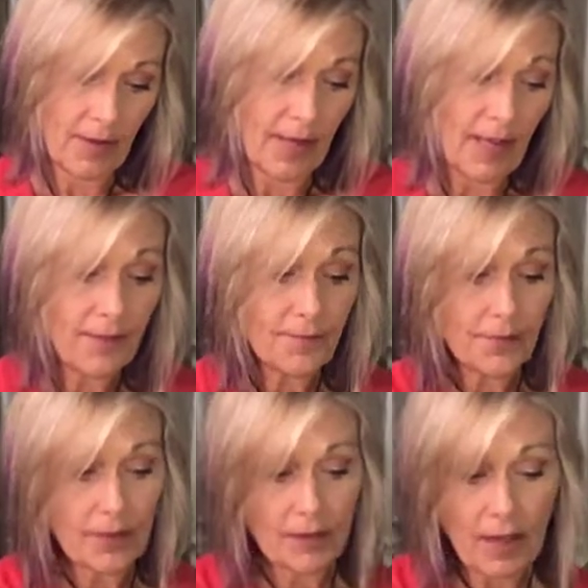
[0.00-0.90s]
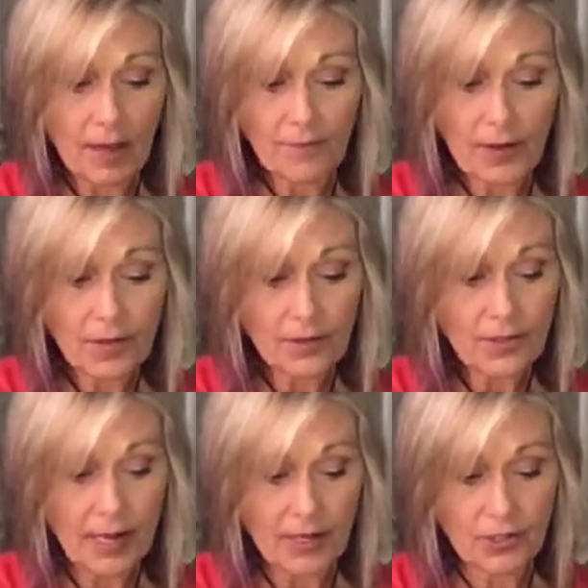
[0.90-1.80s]
If a fire
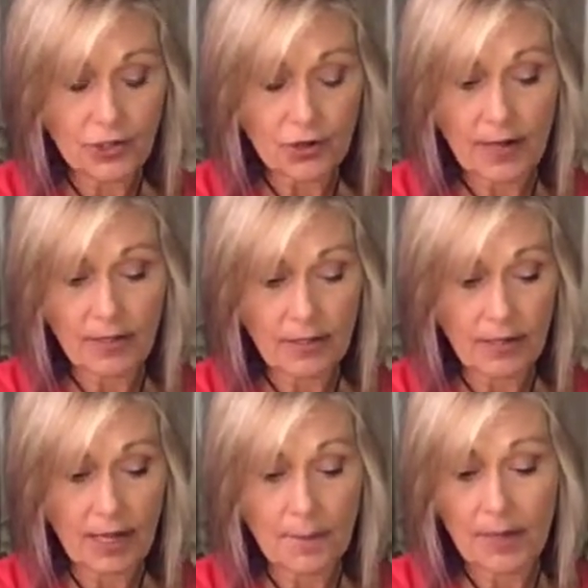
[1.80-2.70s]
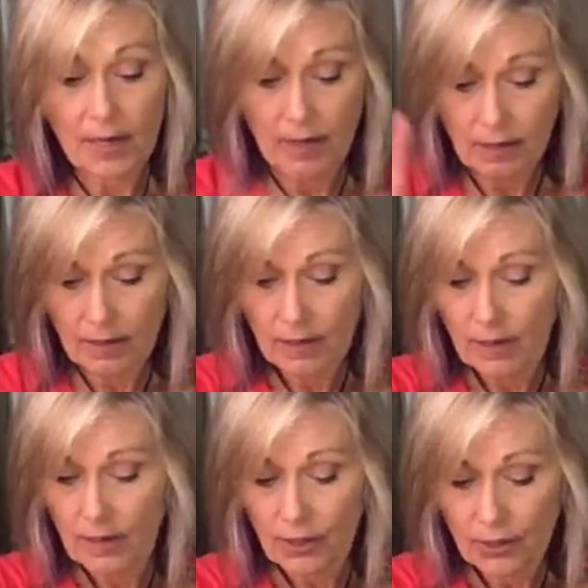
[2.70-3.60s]
sign is trying to come in,
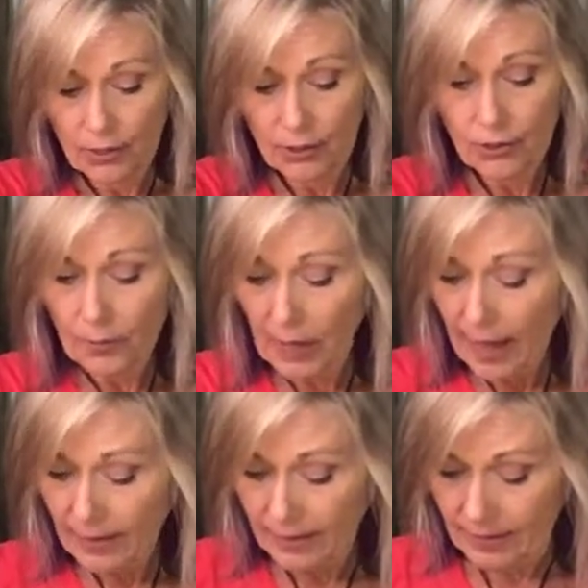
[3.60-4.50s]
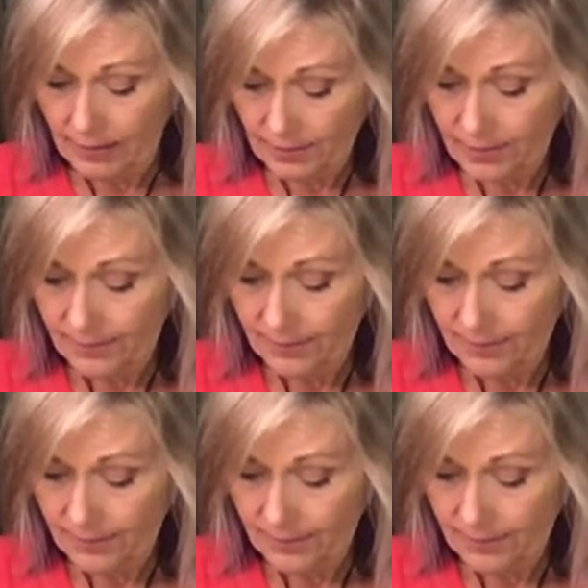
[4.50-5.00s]
you're blocking it.